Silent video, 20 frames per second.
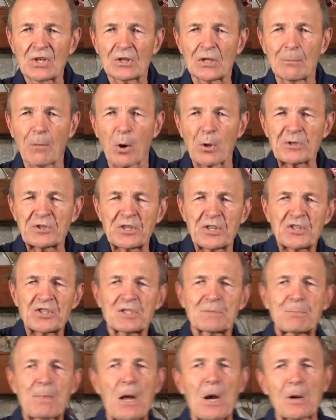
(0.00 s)
The most
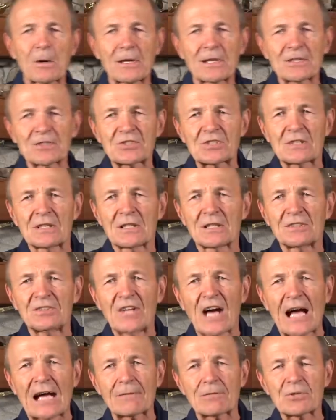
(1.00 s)
experienced
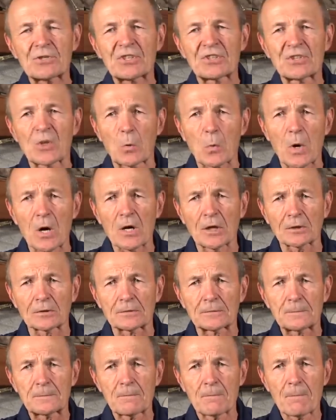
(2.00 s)
divers in the world.